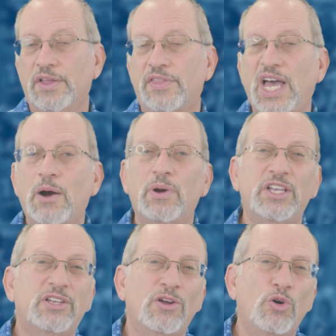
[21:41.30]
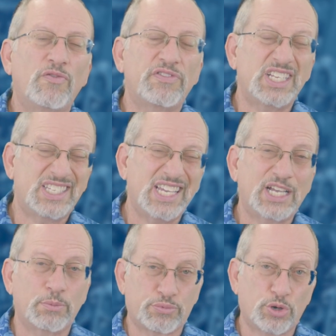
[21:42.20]
That way you can hopefully
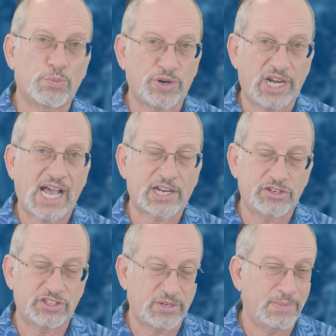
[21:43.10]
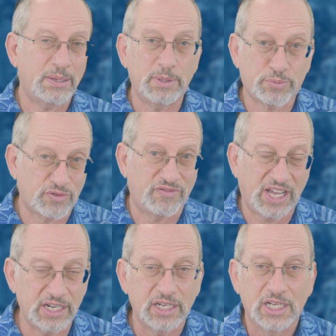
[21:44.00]
take appropriate action to maybe
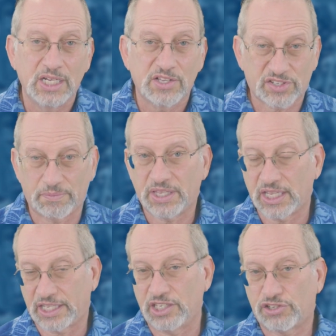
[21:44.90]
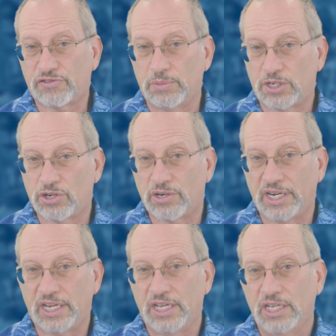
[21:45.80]
prevent something like this from
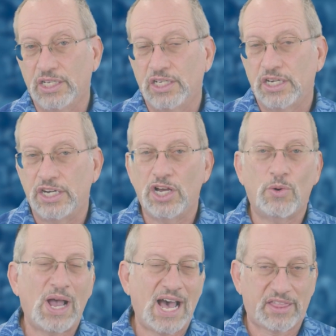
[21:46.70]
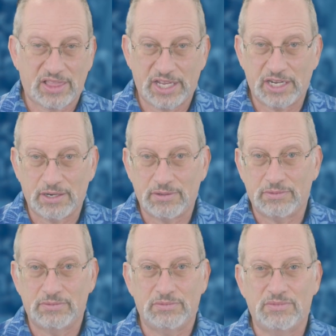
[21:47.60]
occurring. No athlete,
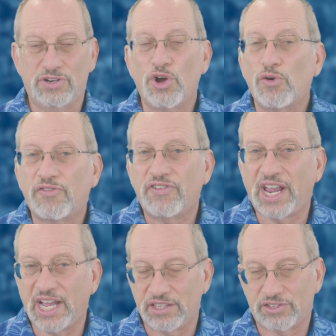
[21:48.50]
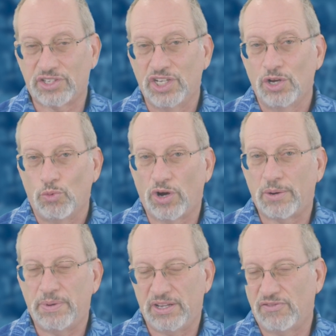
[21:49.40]
no fans want to
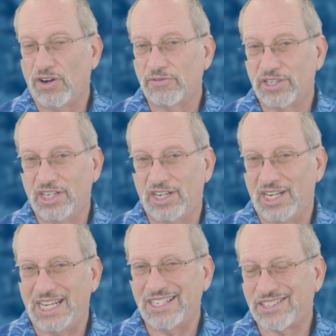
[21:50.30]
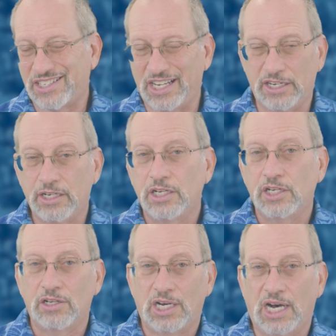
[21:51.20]
be involved in an incident
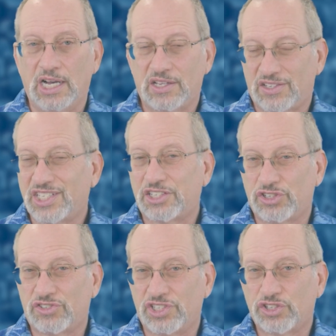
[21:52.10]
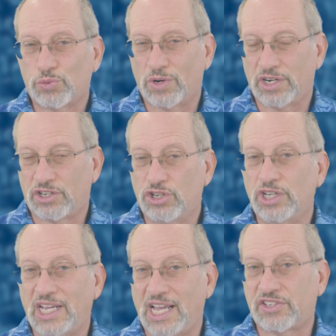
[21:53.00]
such as this where it
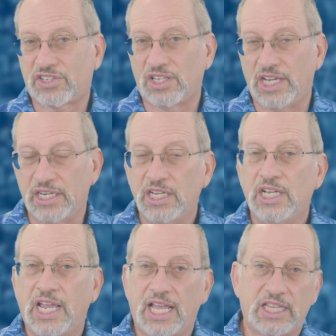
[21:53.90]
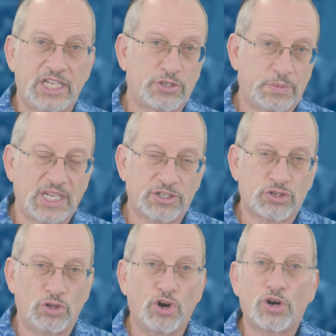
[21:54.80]
could escalate and lead to
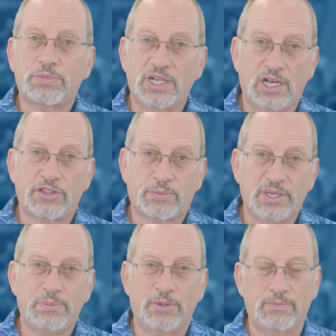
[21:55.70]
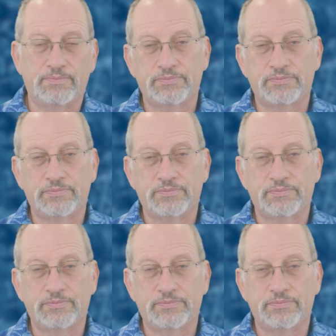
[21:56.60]
potential harm to other people.